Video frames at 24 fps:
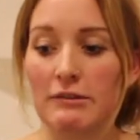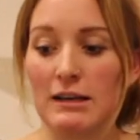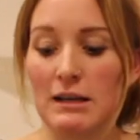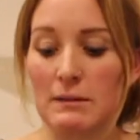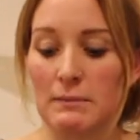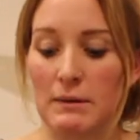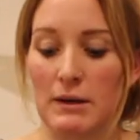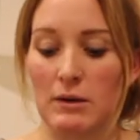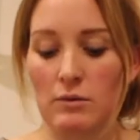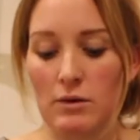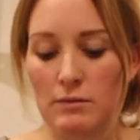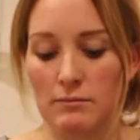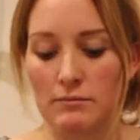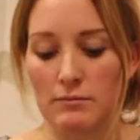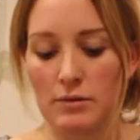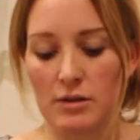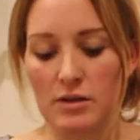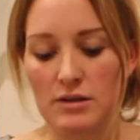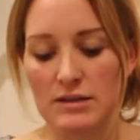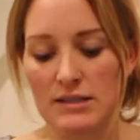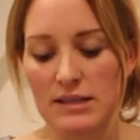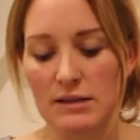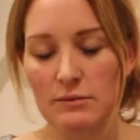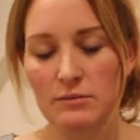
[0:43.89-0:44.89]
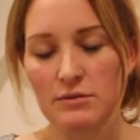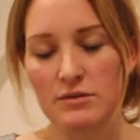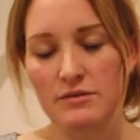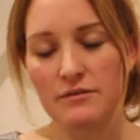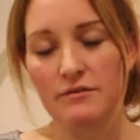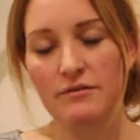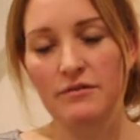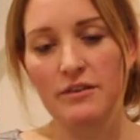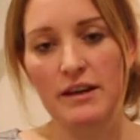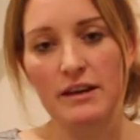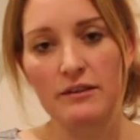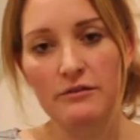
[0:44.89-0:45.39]
really big one because he
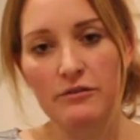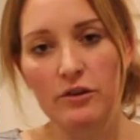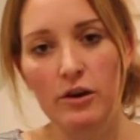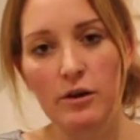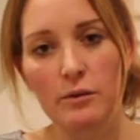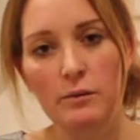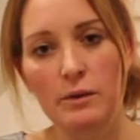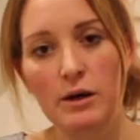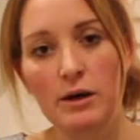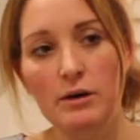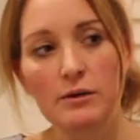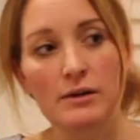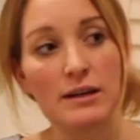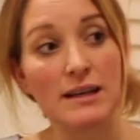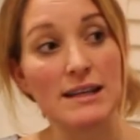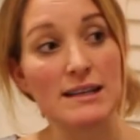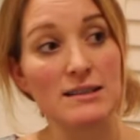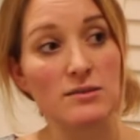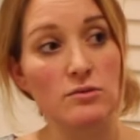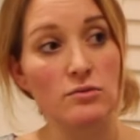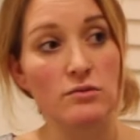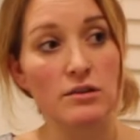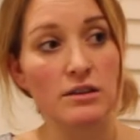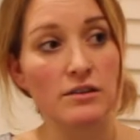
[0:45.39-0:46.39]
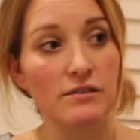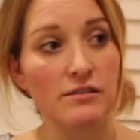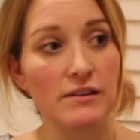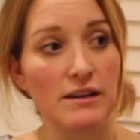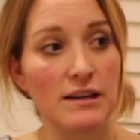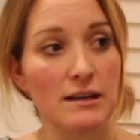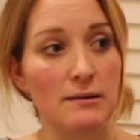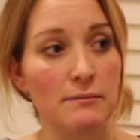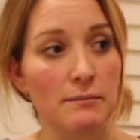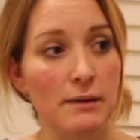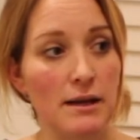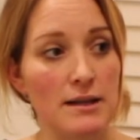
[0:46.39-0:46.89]
wasn't feeling very well and he's already
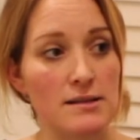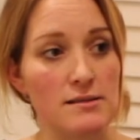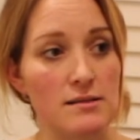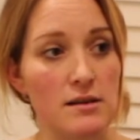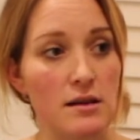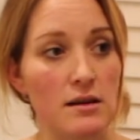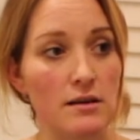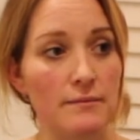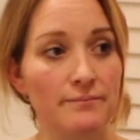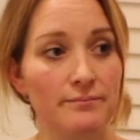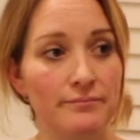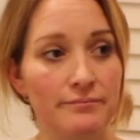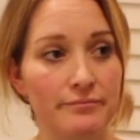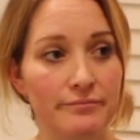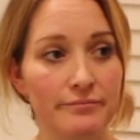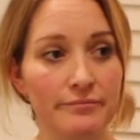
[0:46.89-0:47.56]
feeling better.